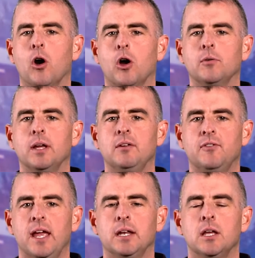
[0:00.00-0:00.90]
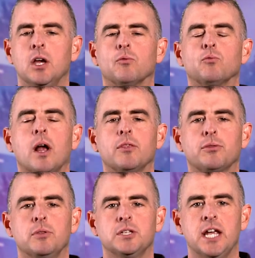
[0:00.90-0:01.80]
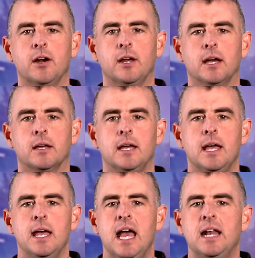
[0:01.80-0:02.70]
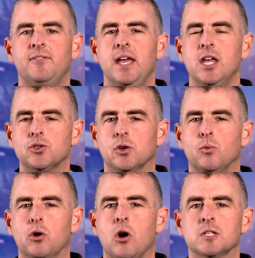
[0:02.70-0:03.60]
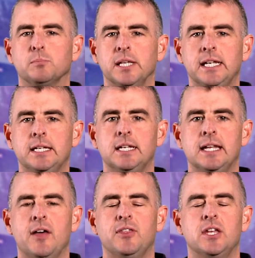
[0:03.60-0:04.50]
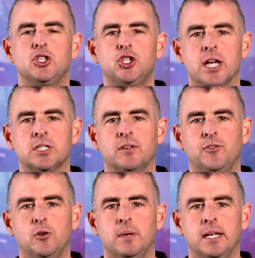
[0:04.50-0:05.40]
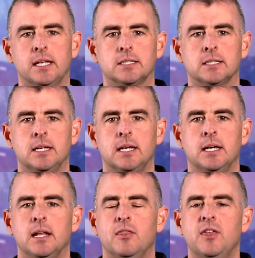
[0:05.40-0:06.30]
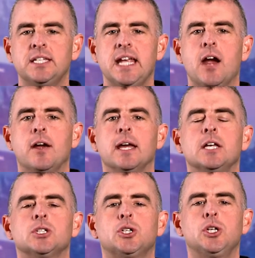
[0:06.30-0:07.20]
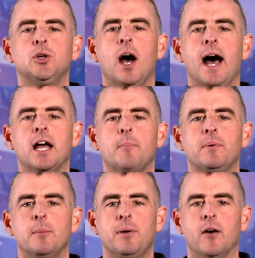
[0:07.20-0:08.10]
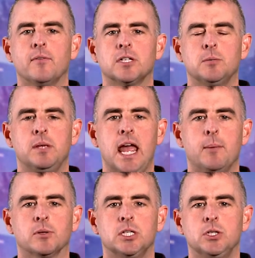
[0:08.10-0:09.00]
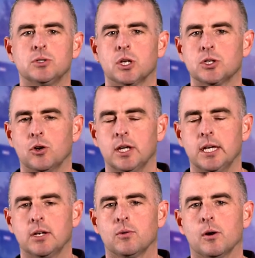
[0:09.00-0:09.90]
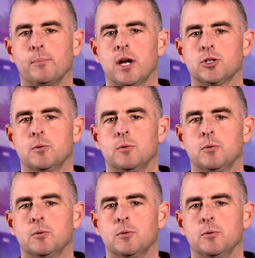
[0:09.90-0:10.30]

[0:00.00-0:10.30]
artery and vein run through this area, and if injured will cause bleeding to death in just a few minutes. This area is too high up in the pelvis to be able to use a tourniquet or a pressure